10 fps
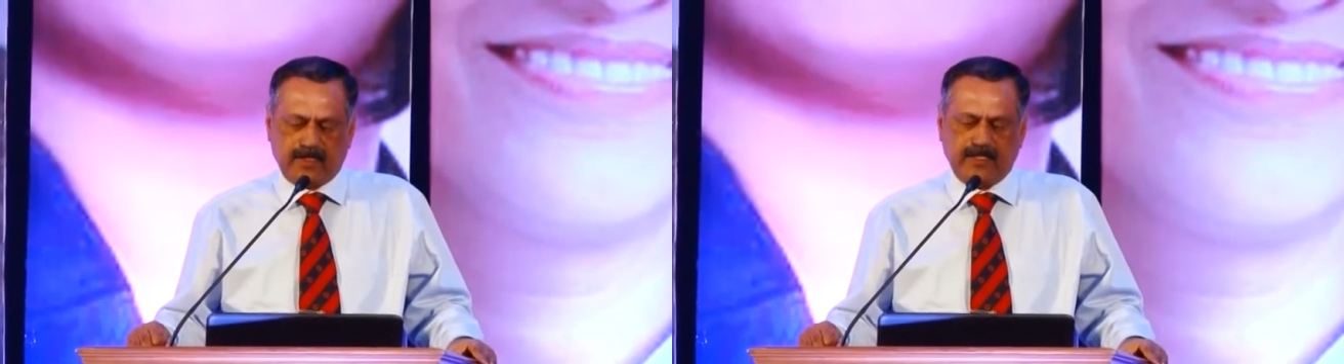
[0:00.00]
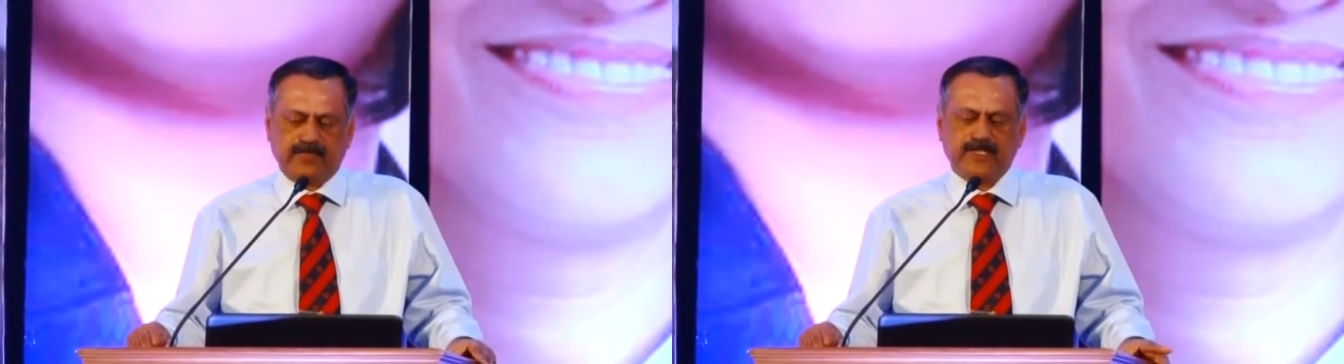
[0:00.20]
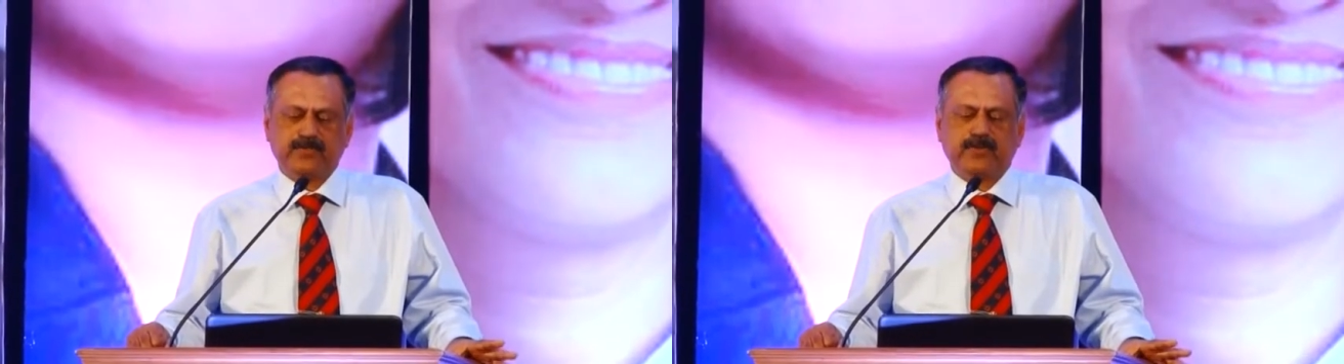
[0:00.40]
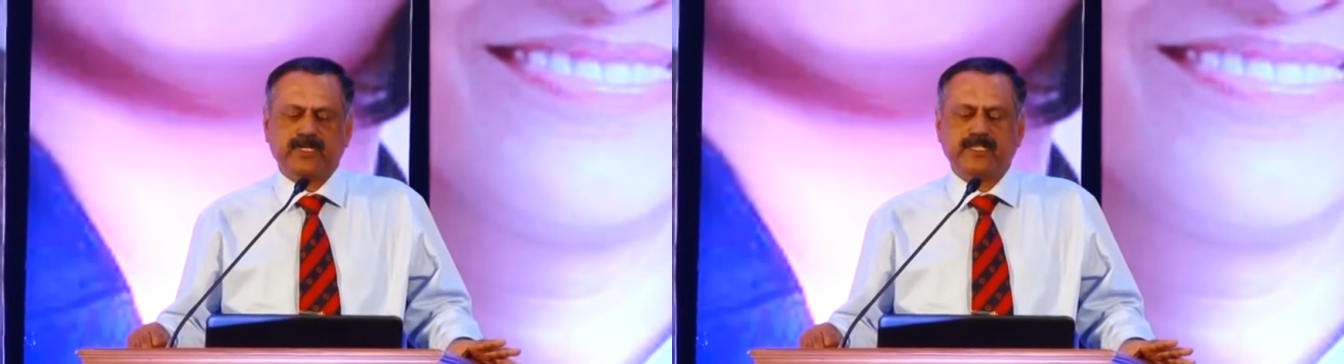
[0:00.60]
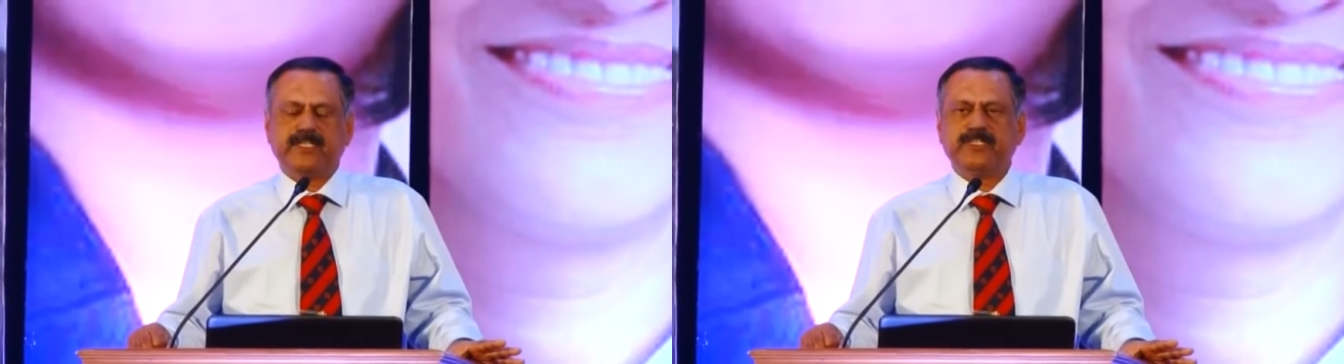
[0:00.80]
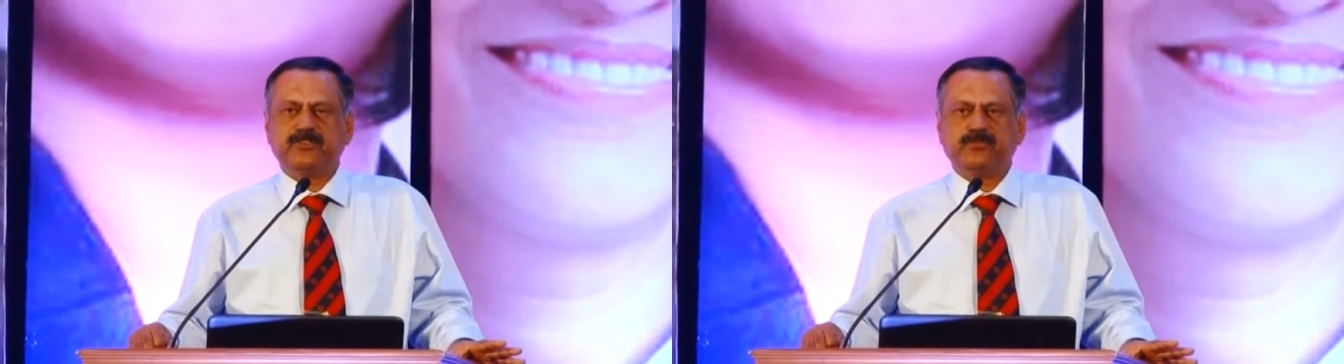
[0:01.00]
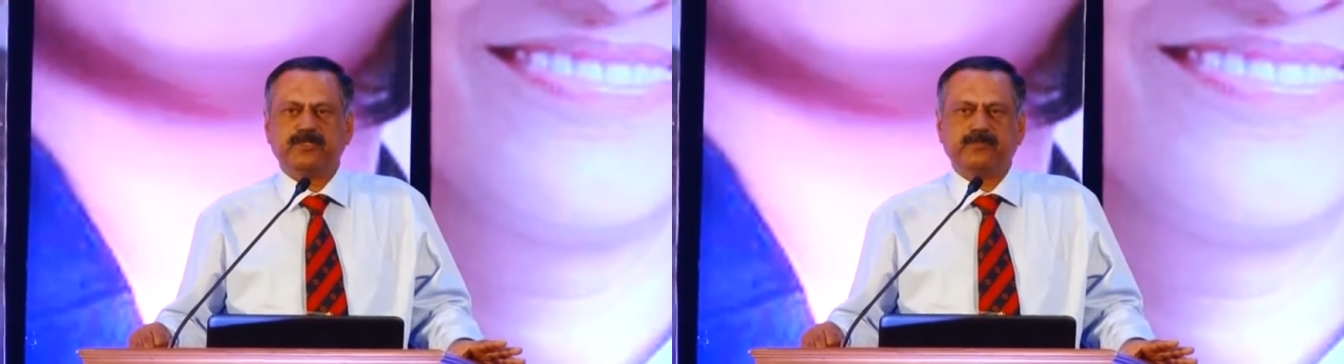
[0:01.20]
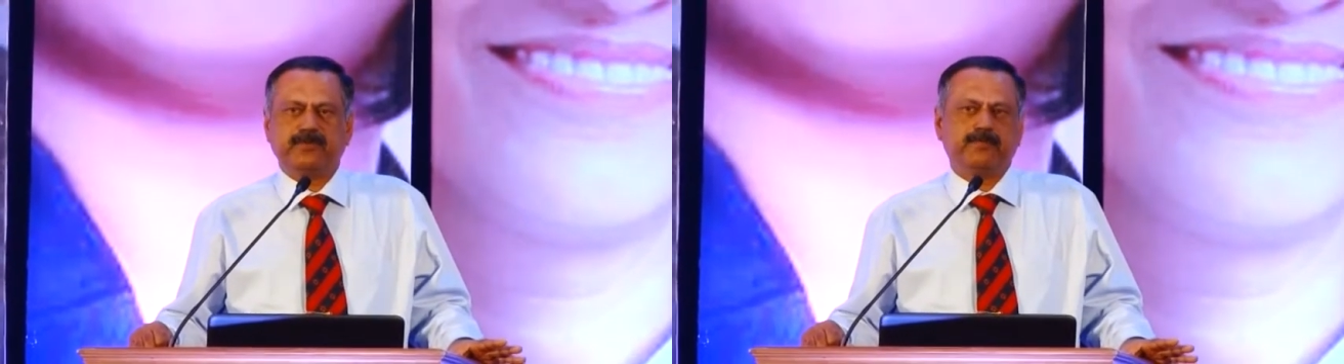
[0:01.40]
The first one is to
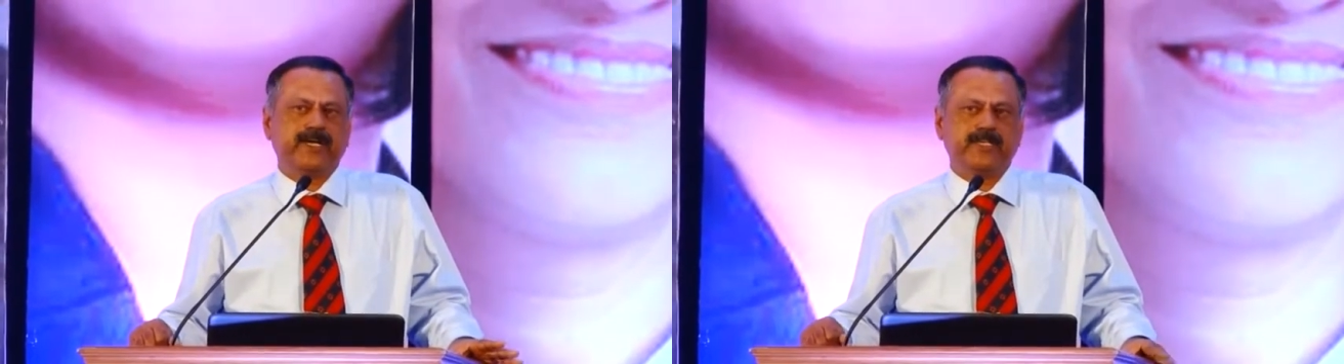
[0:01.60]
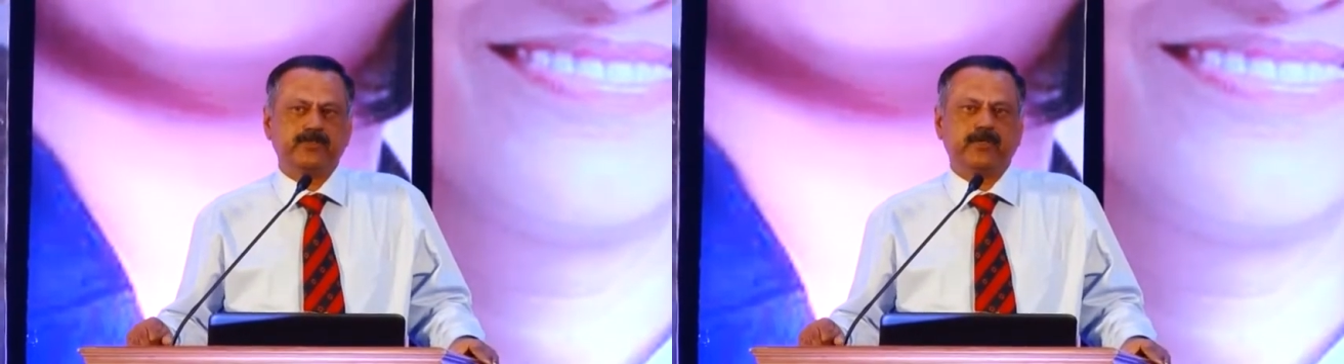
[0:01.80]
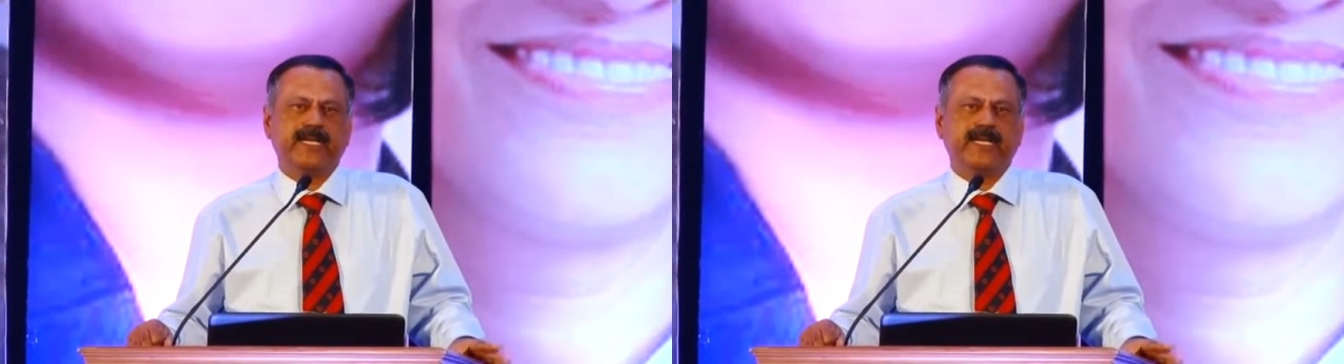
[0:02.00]
be prepared to